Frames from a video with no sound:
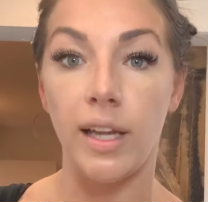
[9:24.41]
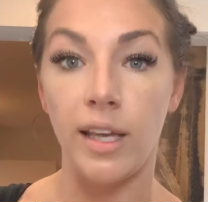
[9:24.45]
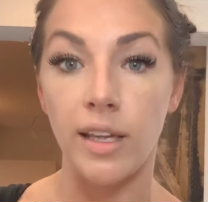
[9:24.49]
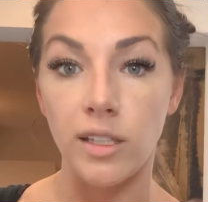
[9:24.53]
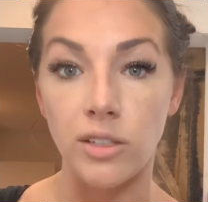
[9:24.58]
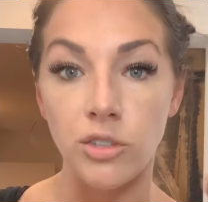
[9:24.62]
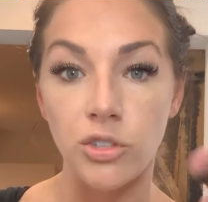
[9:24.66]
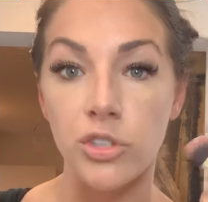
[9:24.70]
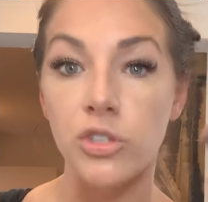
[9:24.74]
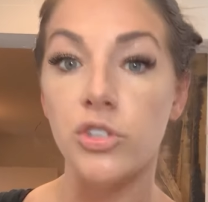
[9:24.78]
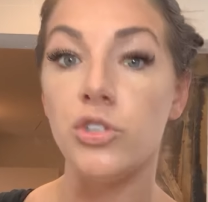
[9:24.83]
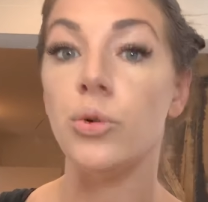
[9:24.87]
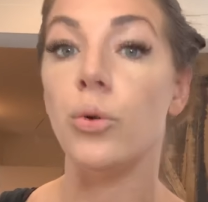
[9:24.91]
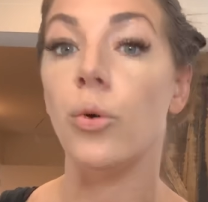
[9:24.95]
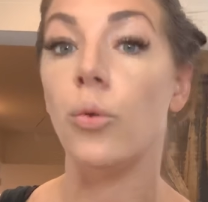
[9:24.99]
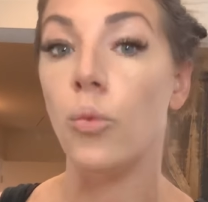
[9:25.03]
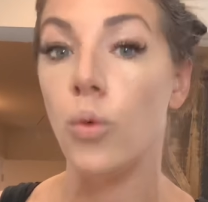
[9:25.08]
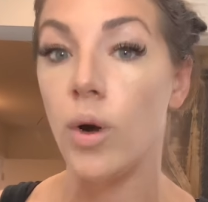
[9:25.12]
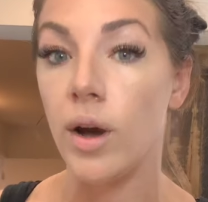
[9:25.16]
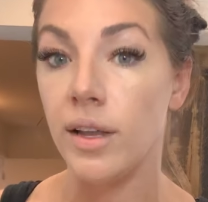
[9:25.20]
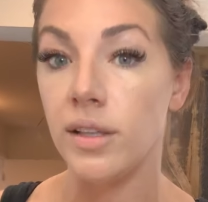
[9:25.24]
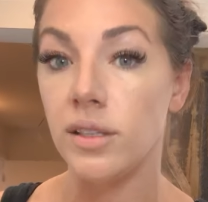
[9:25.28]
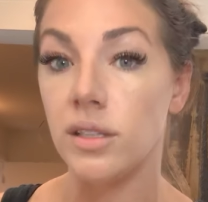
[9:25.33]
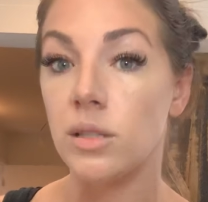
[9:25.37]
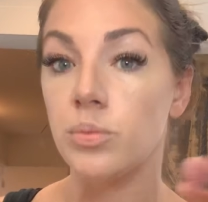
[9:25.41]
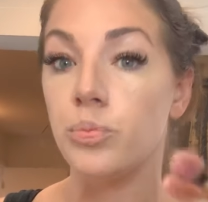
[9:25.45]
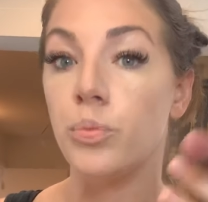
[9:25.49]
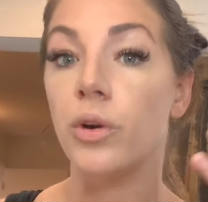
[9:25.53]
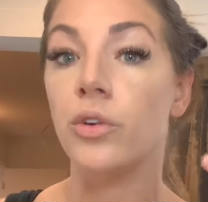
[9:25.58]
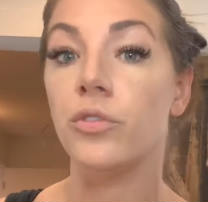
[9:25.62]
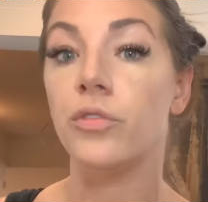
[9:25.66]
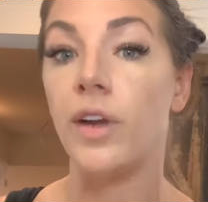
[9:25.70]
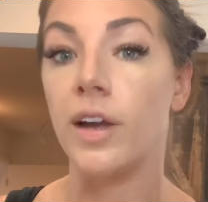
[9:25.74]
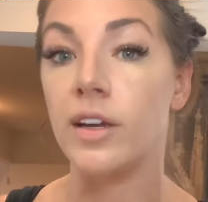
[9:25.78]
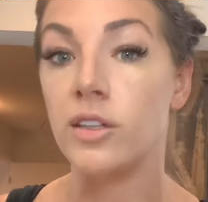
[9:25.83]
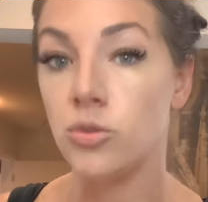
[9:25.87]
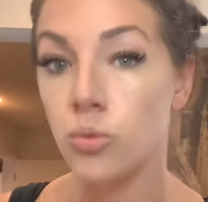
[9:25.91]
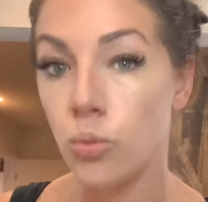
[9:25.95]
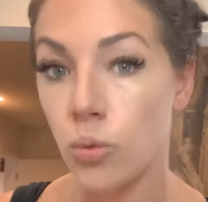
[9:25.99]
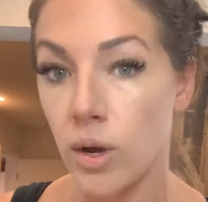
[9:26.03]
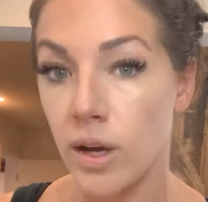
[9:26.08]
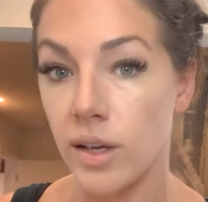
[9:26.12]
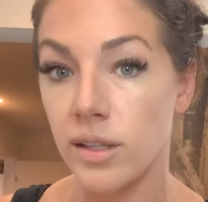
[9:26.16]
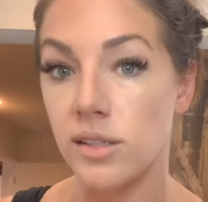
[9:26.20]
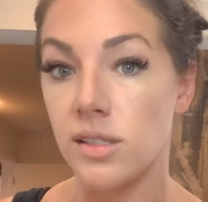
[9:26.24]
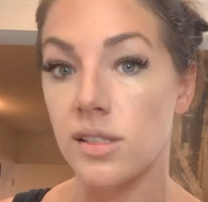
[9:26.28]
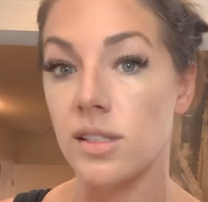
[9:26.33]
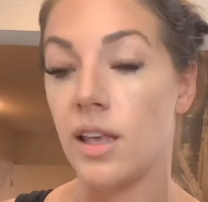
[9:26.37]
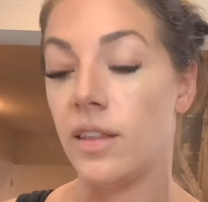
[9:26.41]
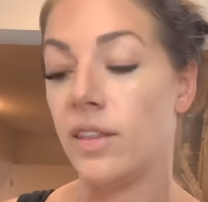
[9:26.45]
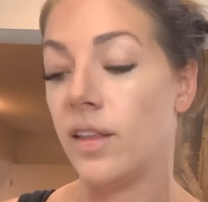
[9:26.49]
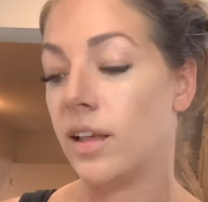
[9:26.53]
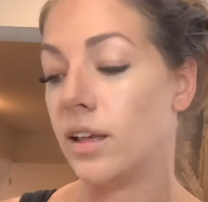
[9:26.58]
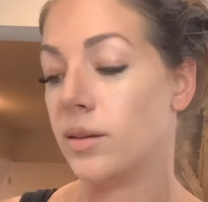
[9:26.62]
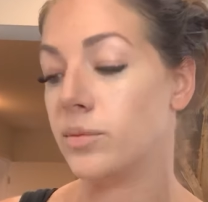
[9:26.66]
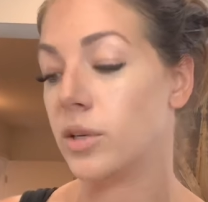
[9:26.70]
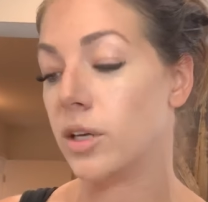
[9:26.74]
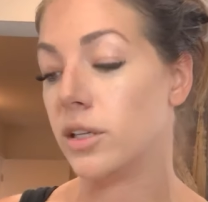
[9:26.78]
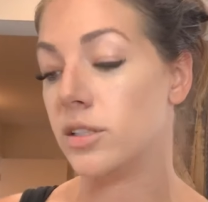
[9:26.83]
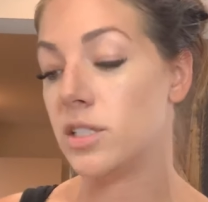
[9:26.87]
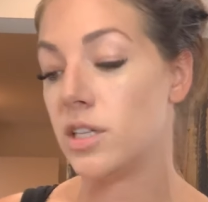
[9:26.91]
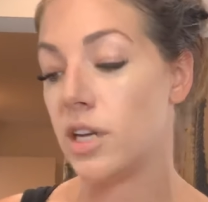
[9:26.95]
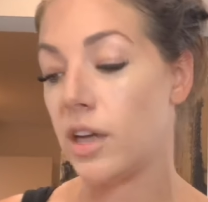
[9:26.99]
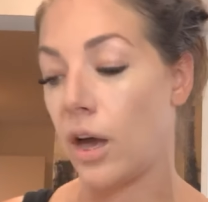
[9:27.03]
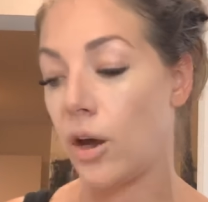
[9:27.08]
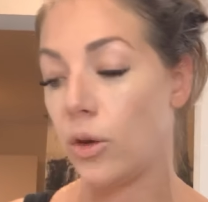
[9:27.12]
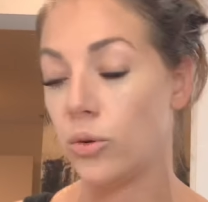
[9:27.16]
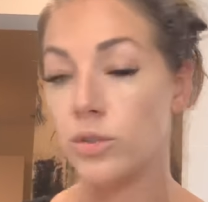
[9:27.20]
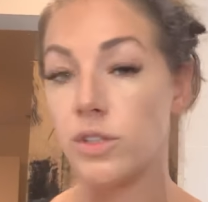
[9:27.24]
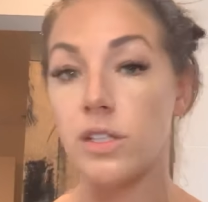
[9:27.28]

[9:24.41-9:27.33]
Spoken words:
I can just do it once, perfect once, and then I'm good to go.